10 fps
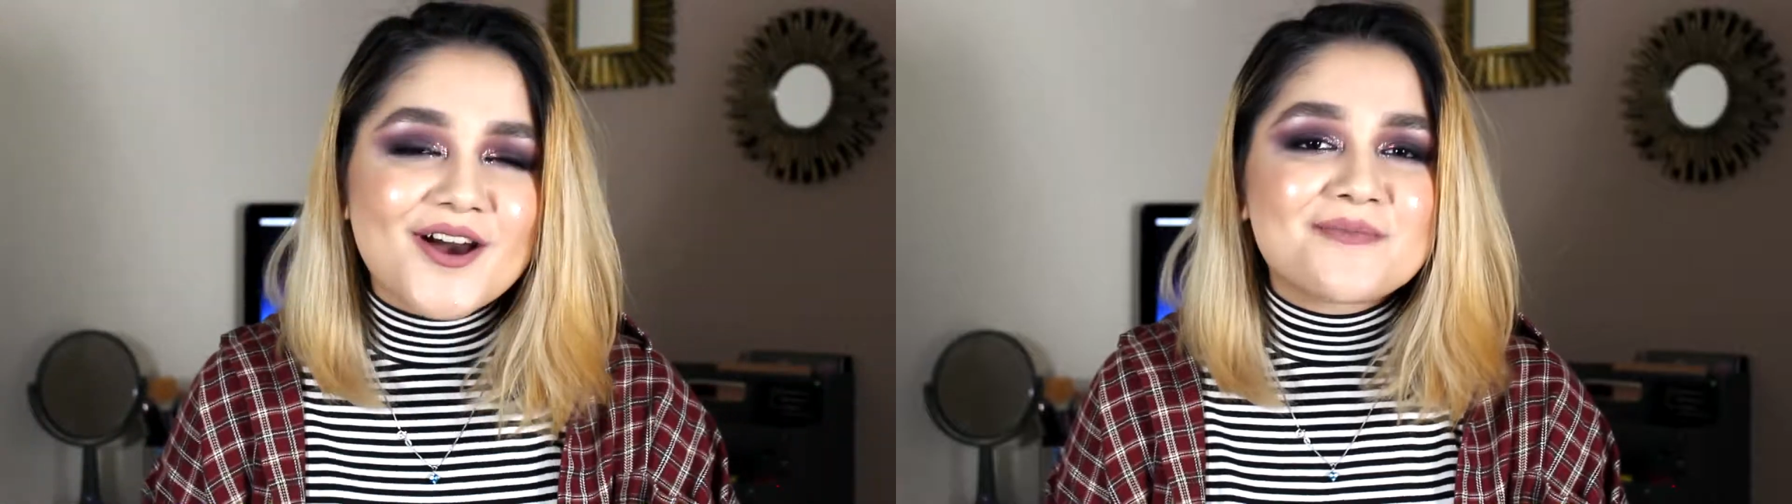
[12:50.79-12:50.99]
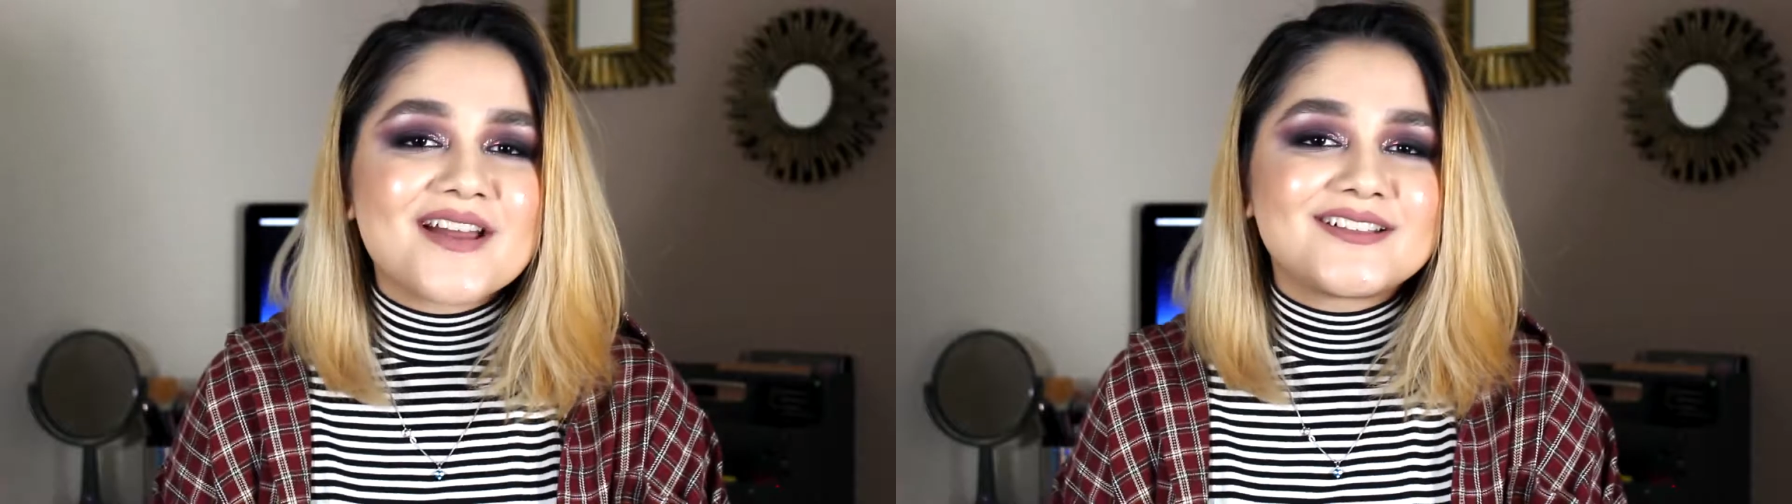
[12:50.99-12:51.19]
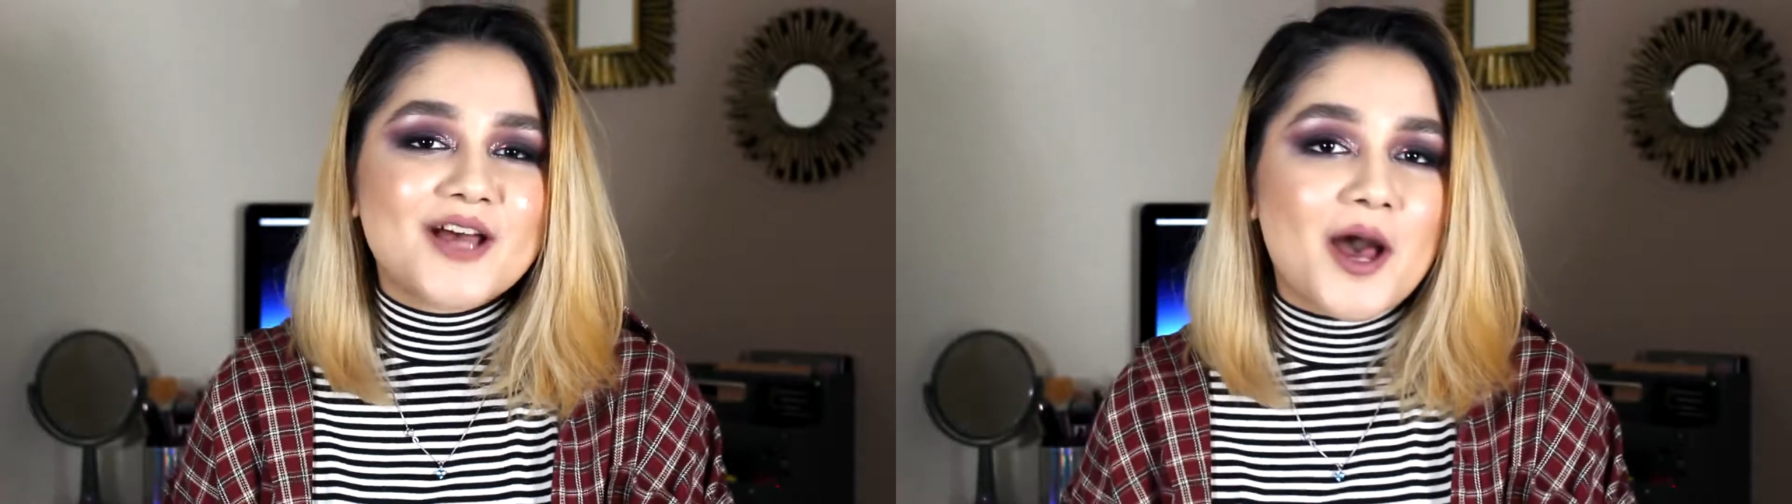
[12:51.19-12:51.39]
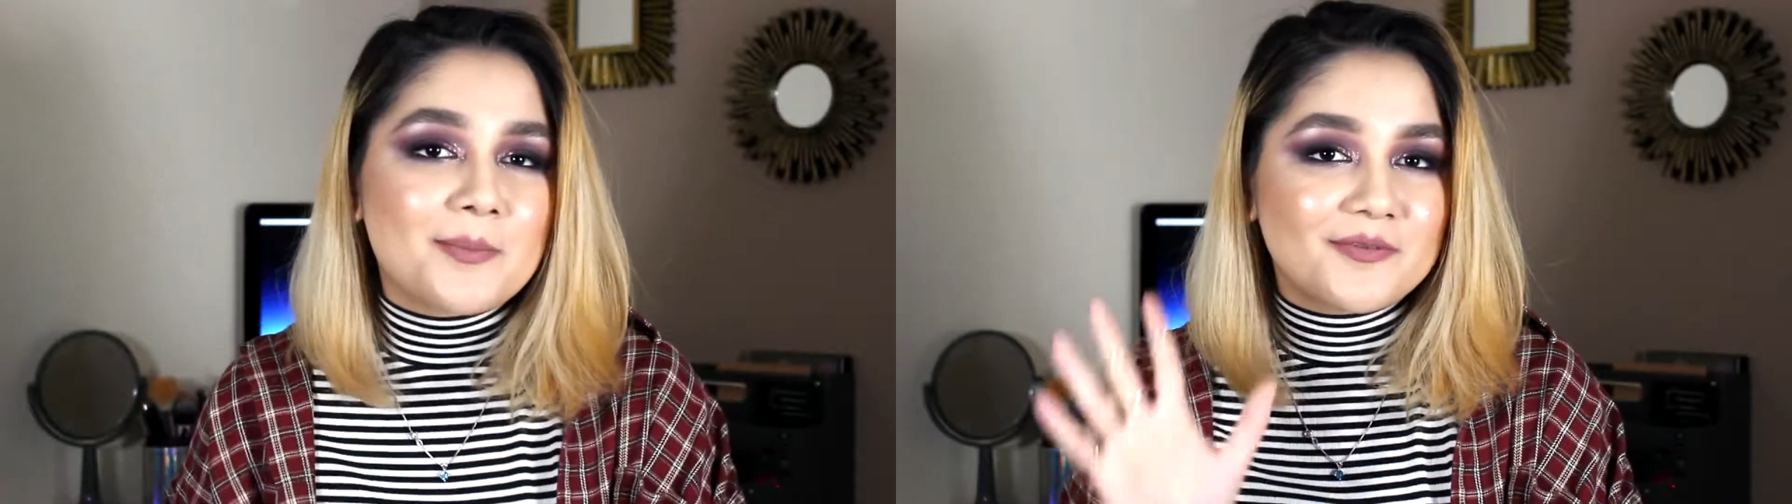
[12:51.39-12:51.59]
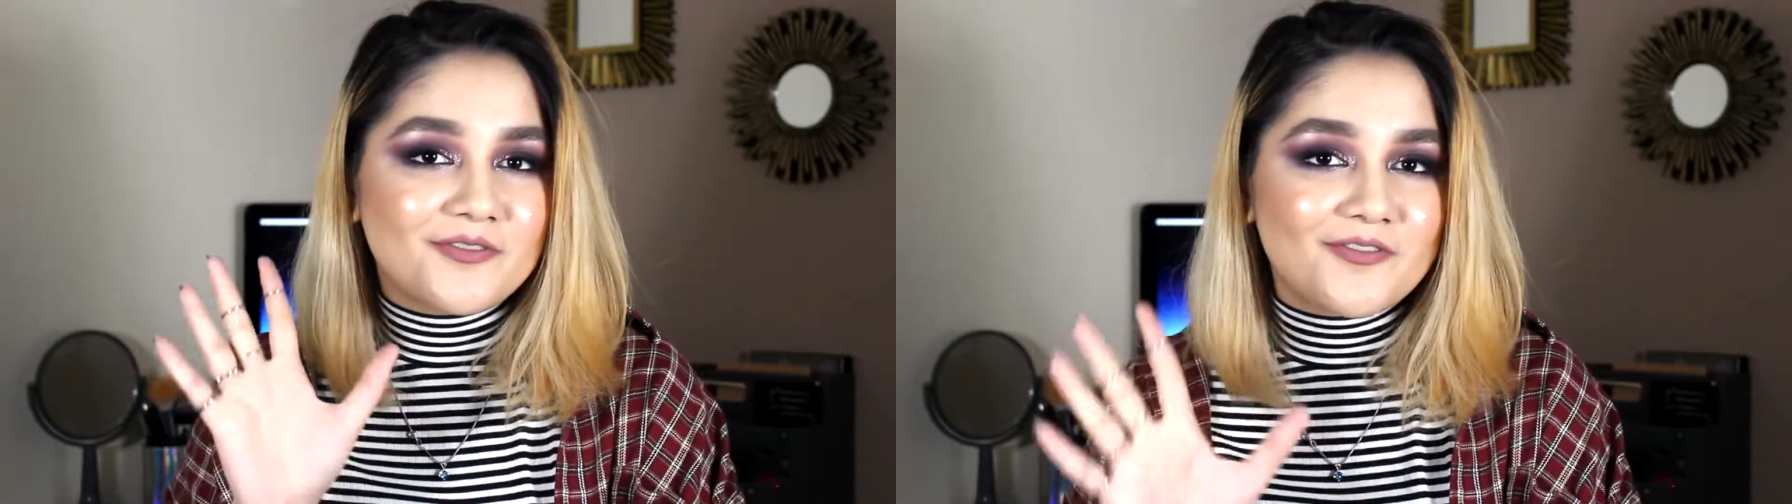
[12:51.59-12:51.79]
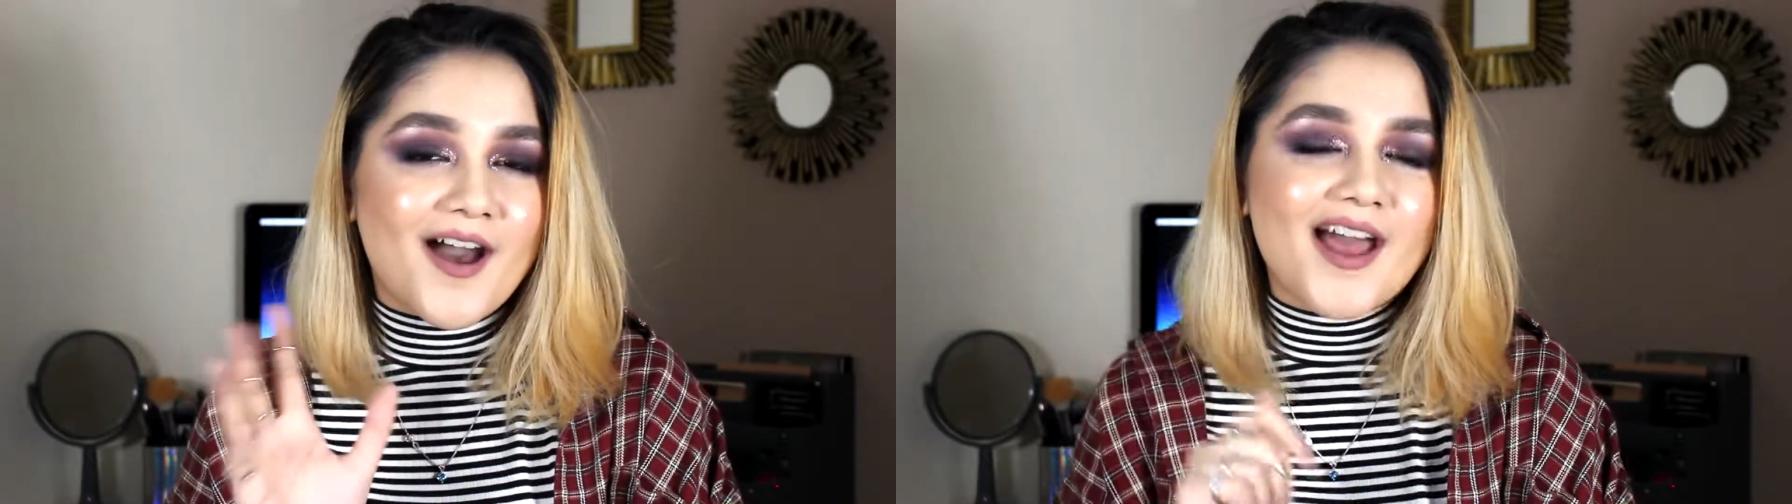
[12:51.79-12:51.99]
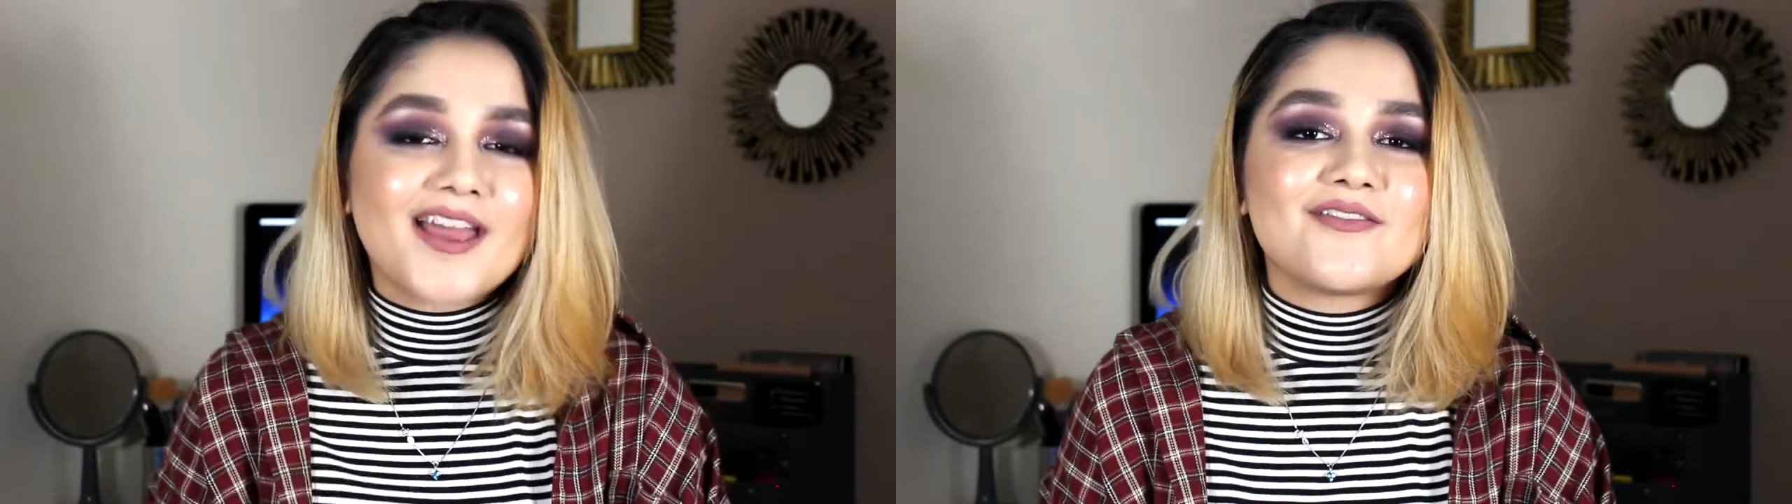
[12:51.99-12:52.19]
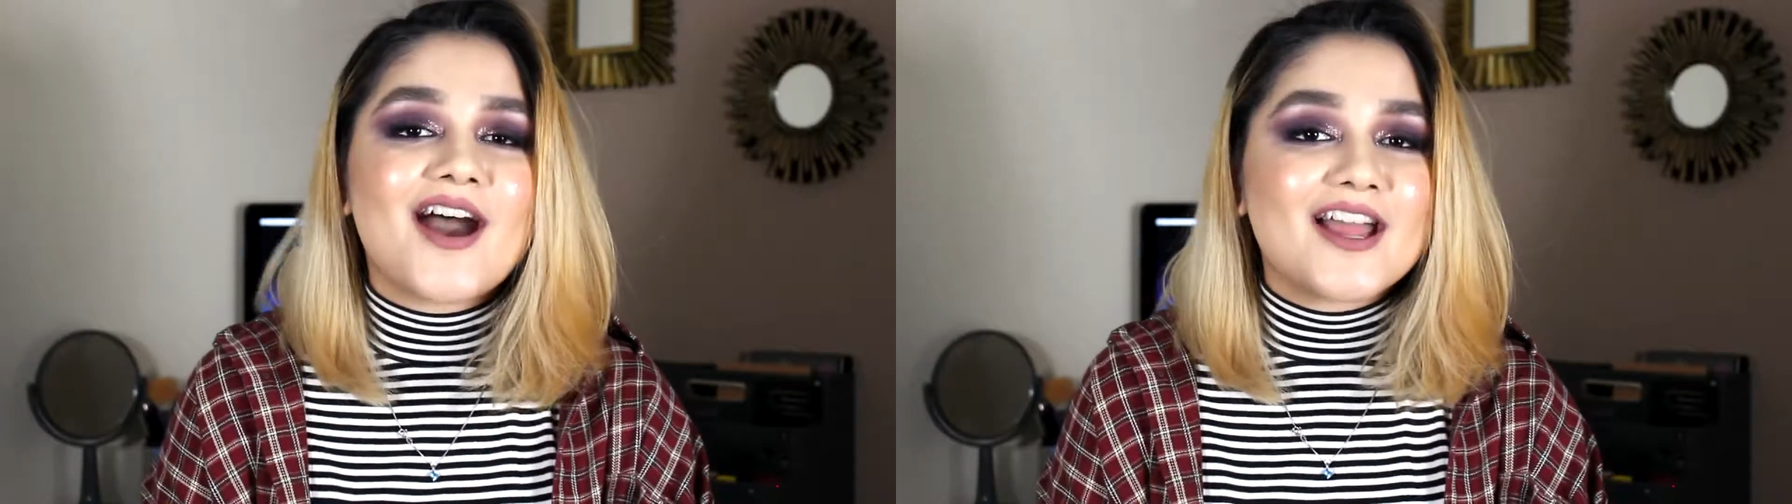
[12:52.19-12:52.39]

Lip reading: on my top 5